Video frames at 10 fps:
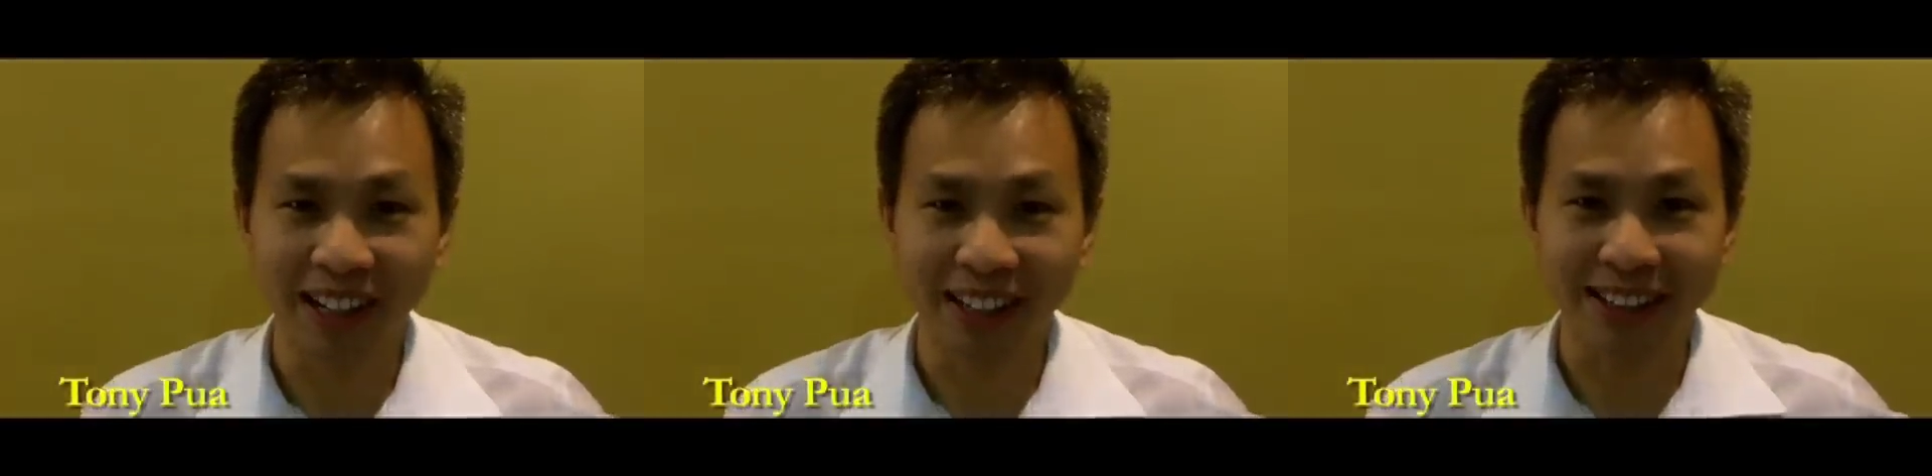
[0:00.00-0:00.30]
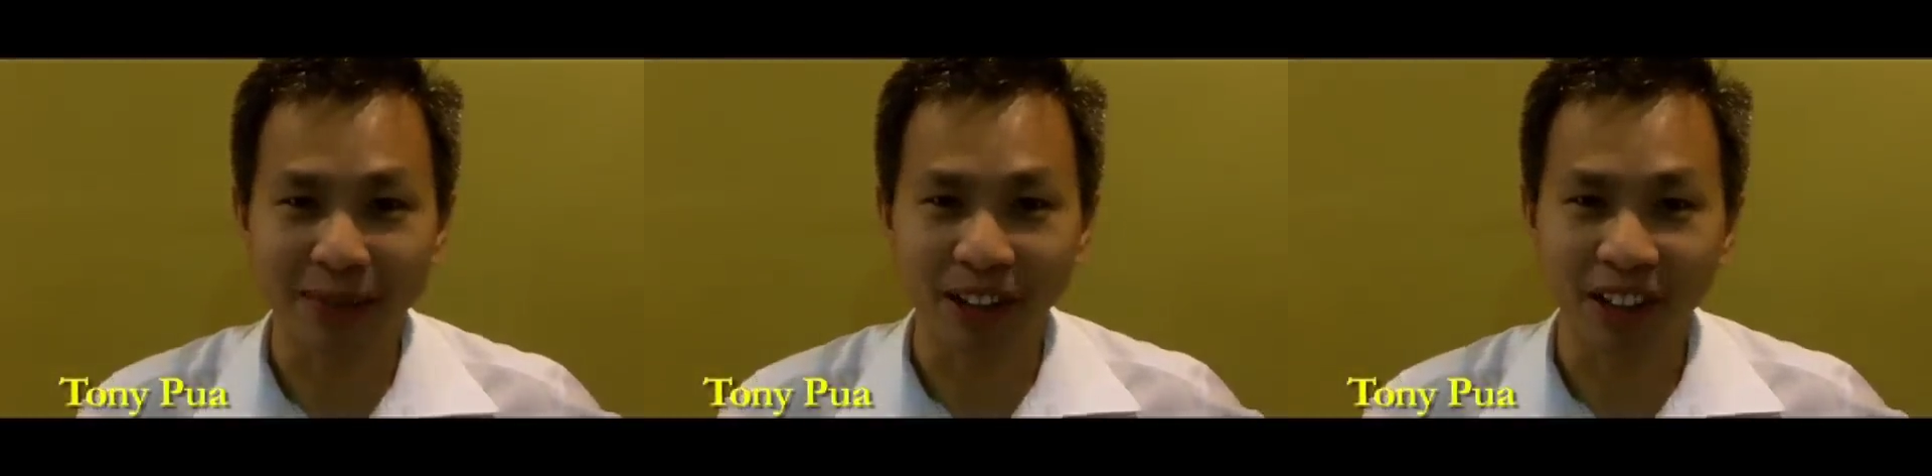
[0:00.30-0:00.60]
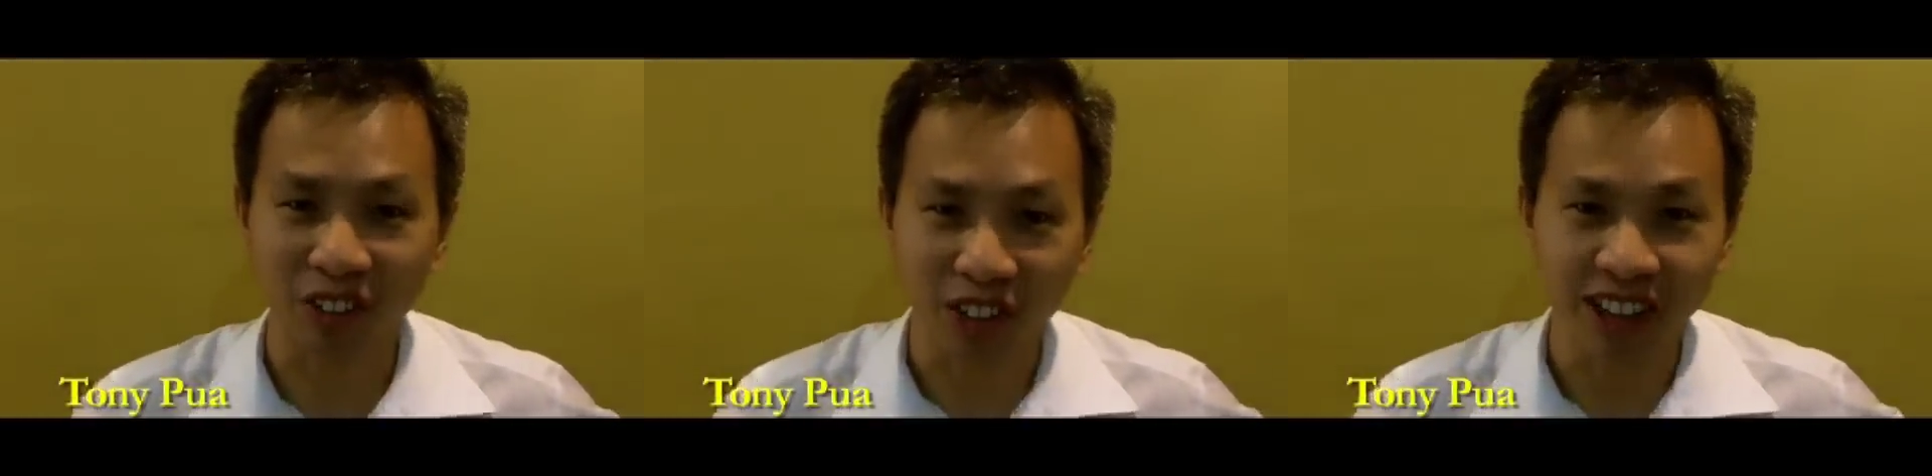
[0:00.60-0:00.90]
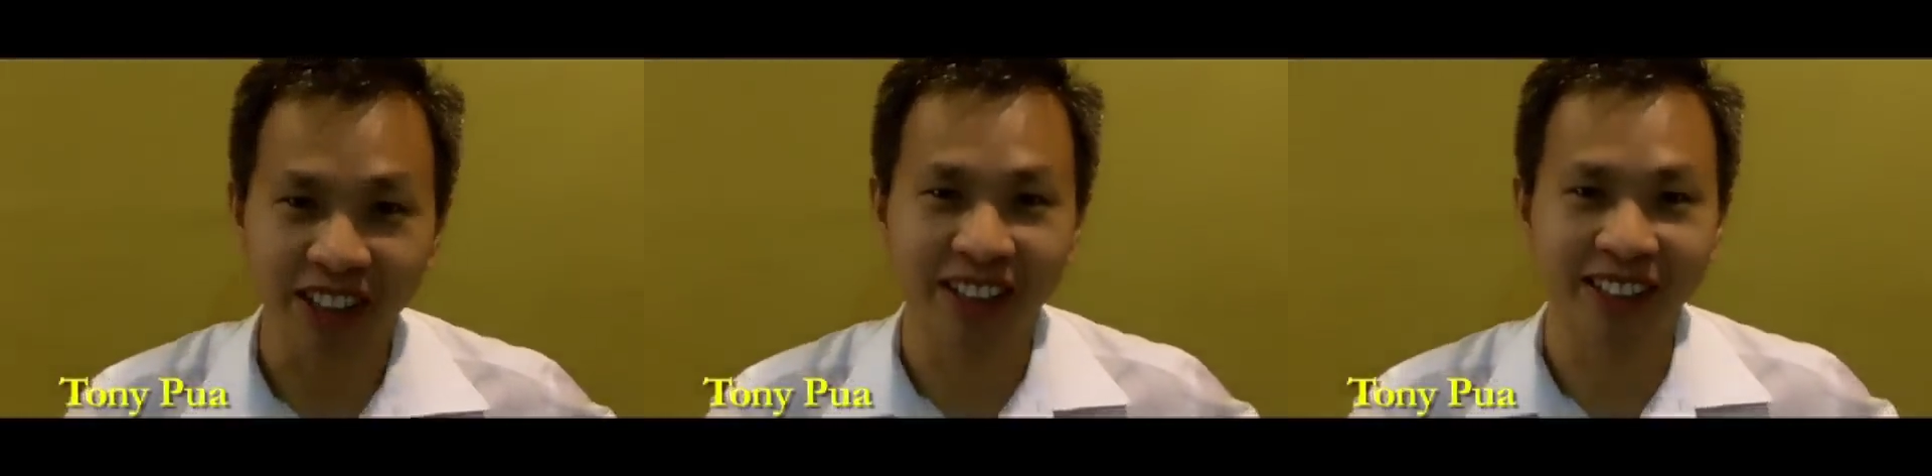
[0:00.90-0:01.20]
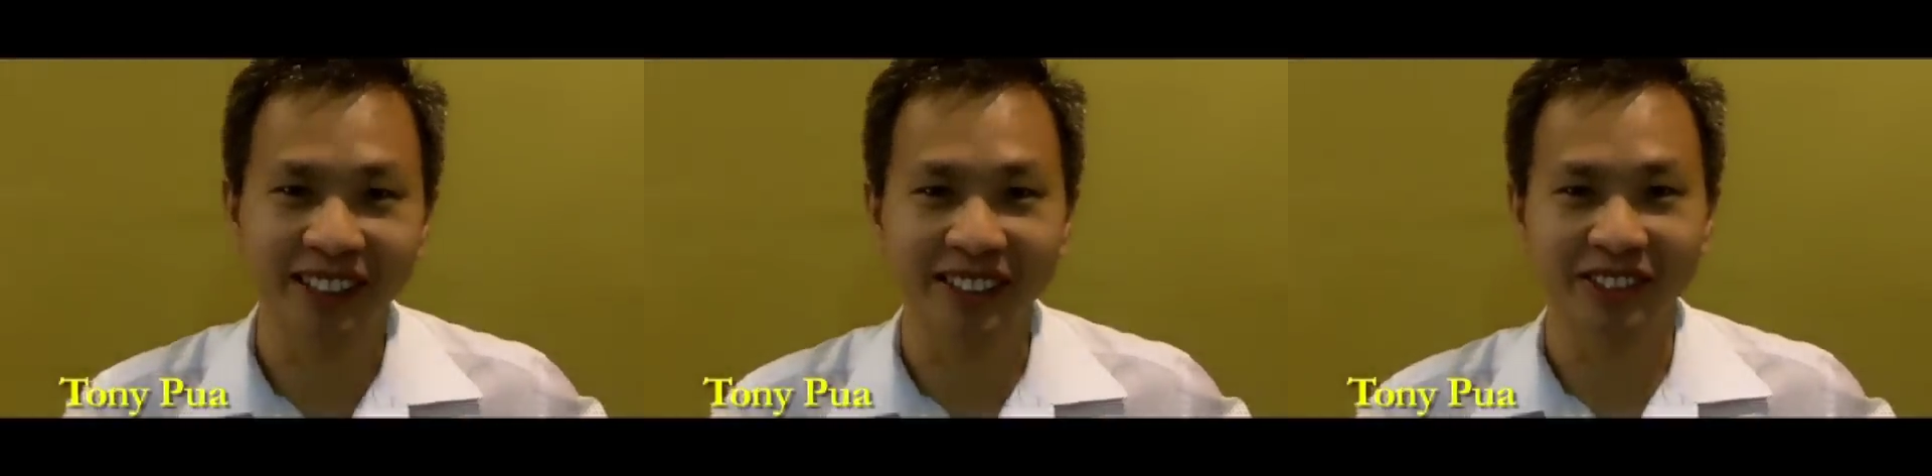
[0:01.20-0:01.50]
extend my
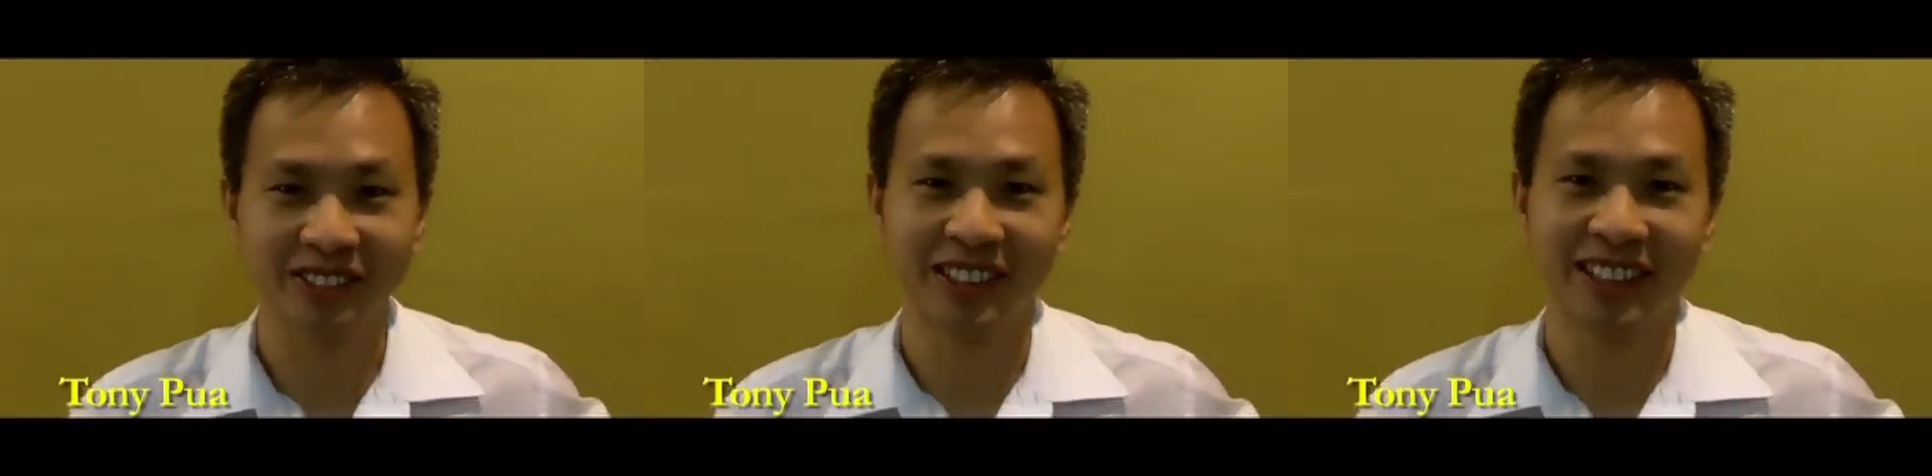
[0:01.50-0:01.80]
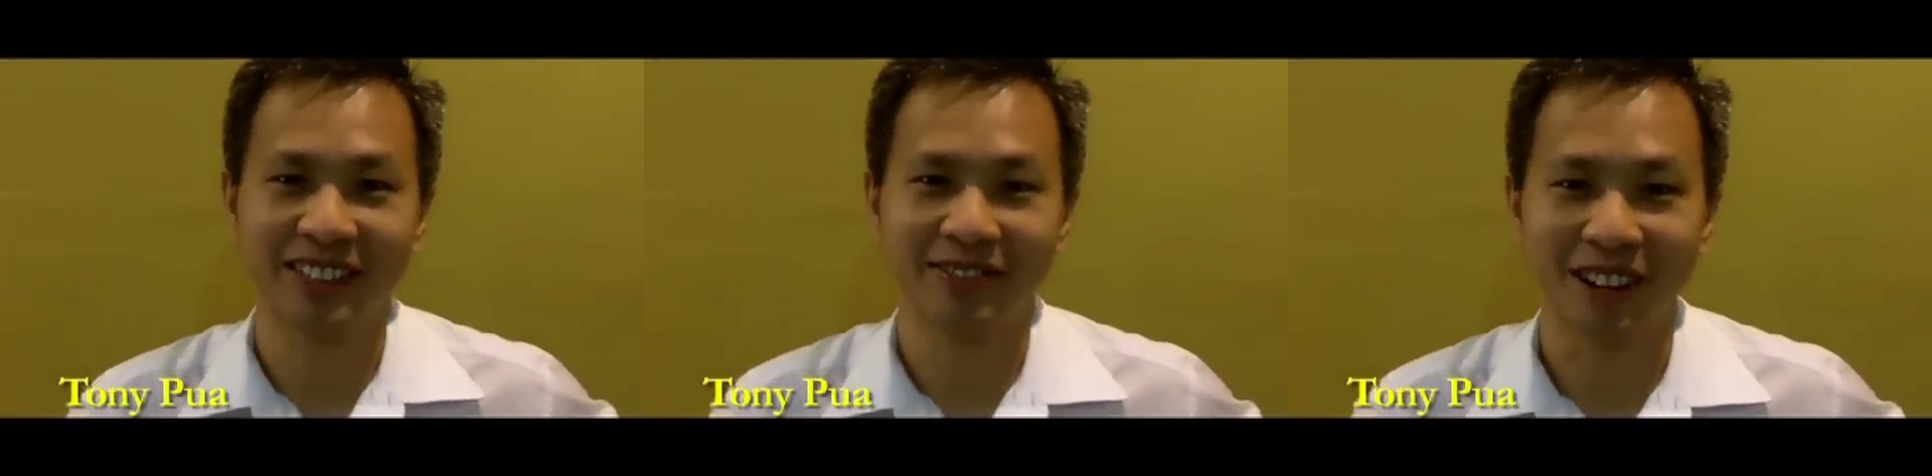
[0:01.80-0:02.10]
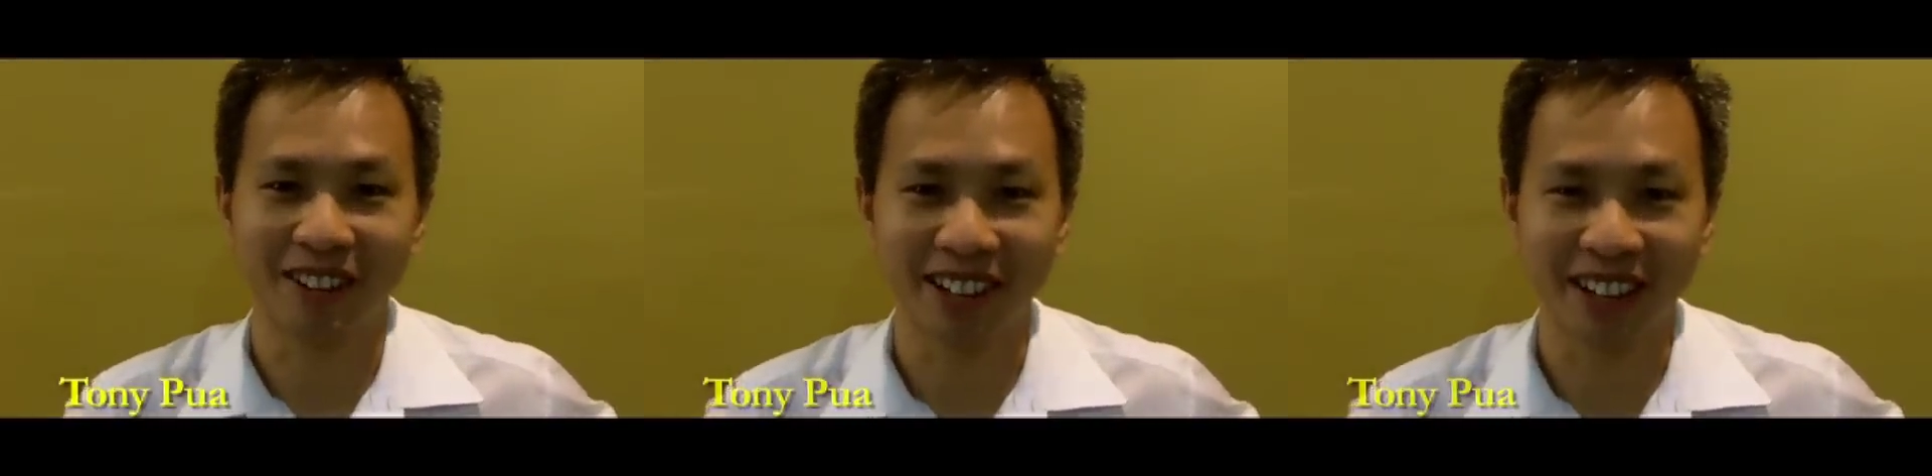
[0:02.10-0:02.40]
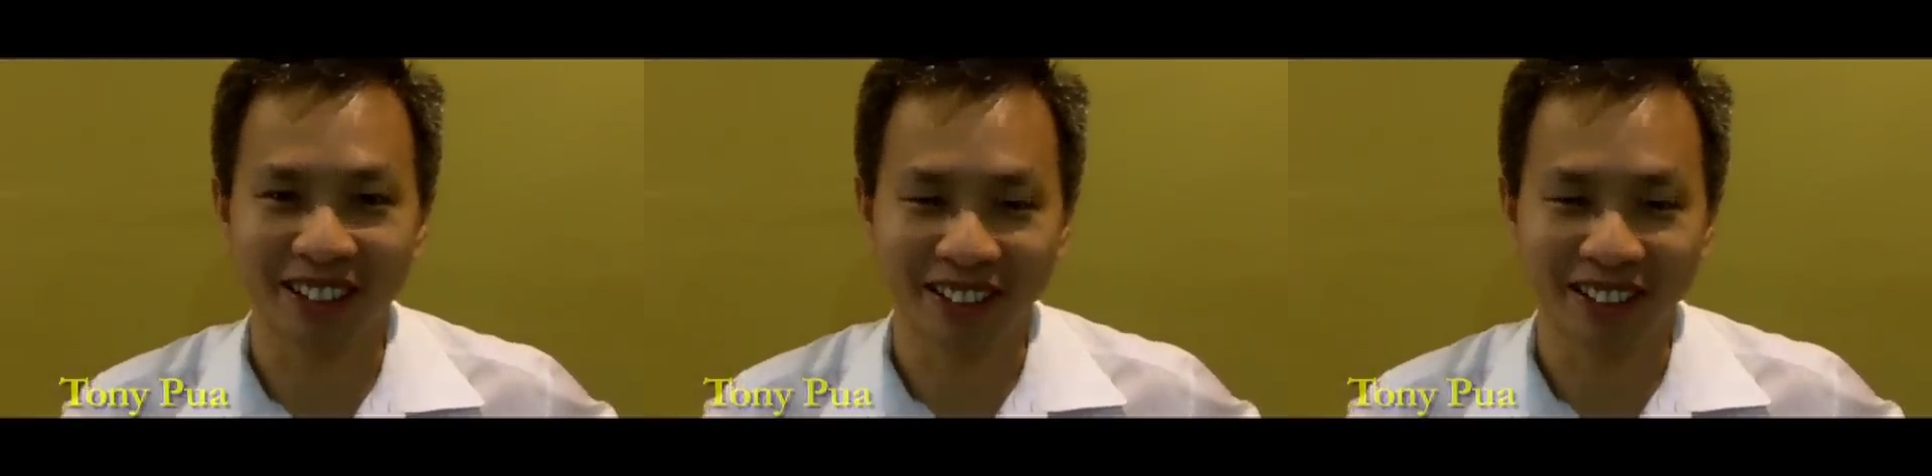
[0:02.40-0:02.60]
congratulations to the Fairly,